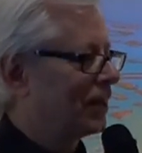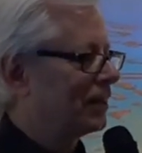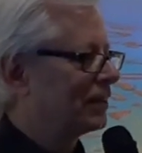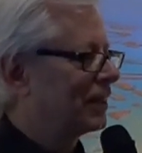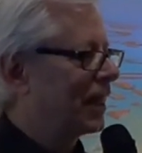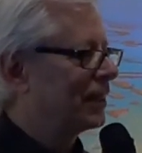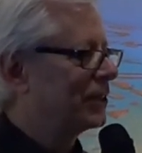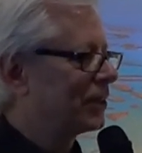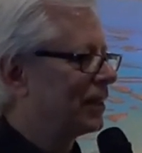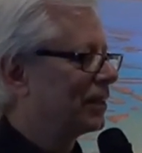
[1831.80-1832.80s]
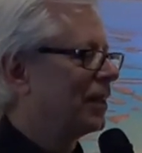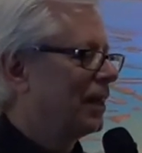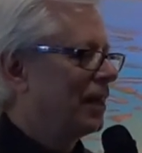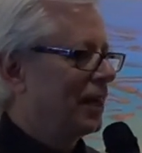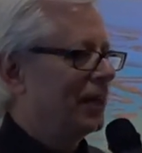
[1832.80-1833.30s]
Uh, yeah, he's uh,
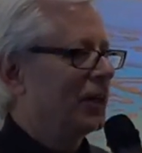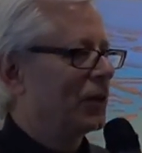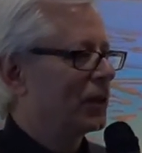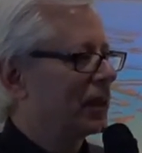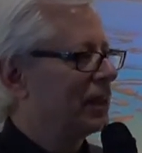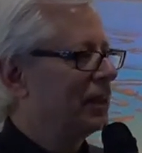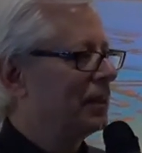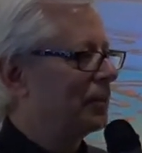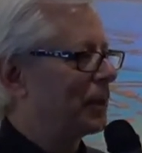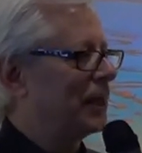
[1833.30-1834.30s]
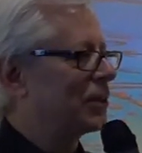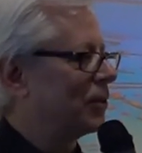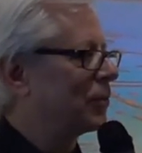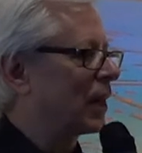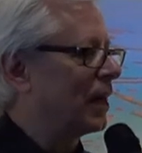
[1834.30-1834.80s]
an early
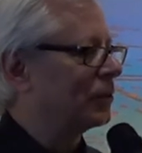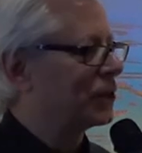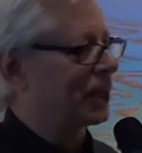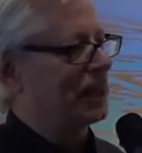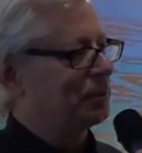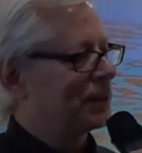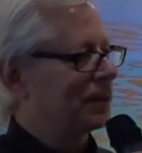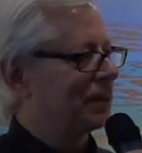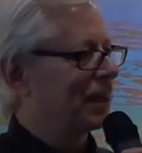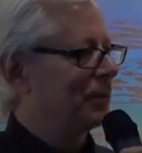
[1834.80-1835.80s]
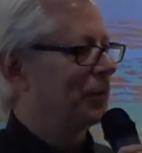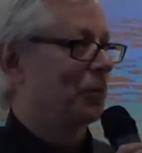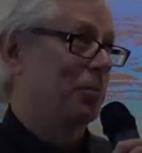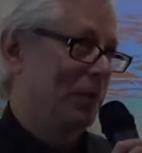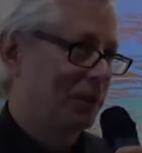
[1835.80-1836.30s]
painter of cloudscapes. I
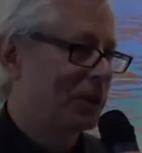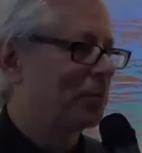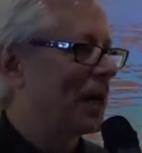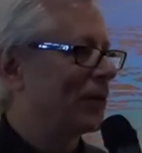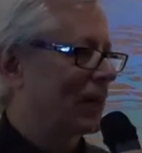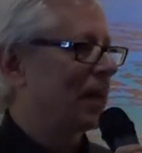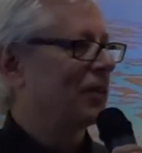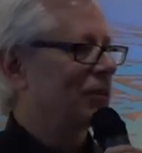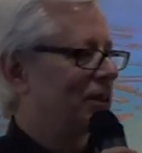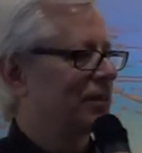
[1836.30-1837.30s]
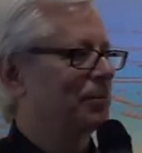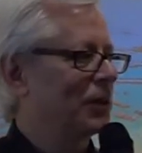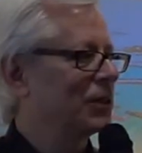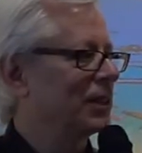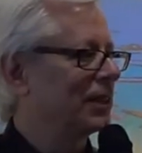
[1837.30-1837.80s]
mean, yeah. it was about clouds
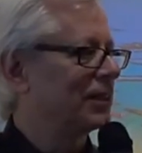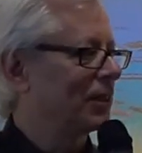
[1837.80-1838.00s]
mostly. Yeah, so.